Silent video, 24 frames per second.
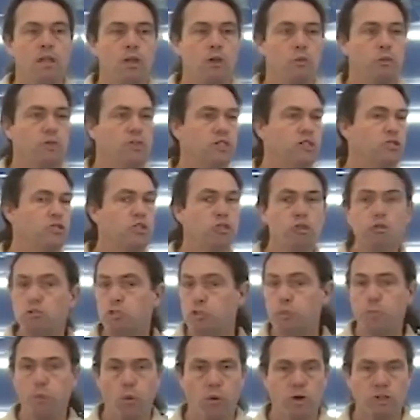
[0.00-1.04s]
With the suit
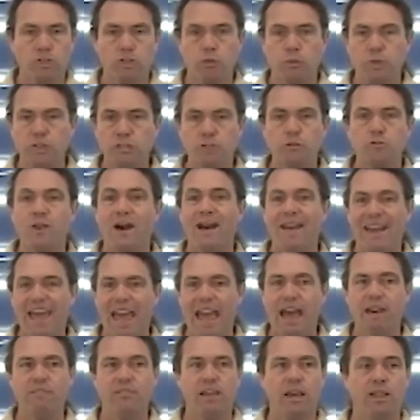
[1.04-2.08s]
sports, we do not
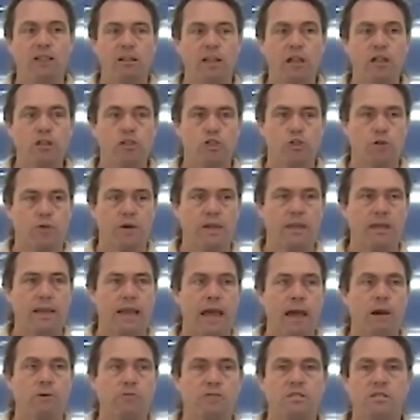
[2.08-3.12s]
have that luxury
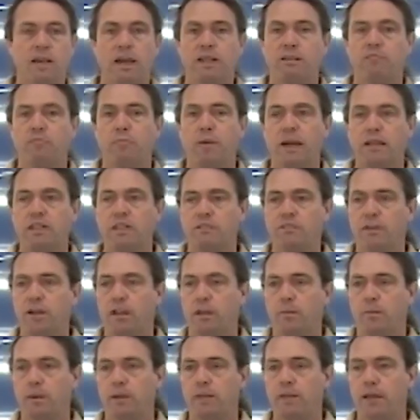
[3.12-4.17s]
outside of bite
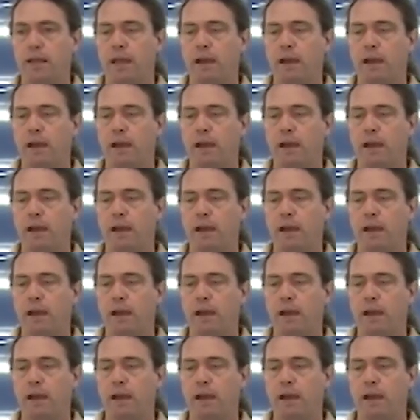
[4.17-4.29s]
development.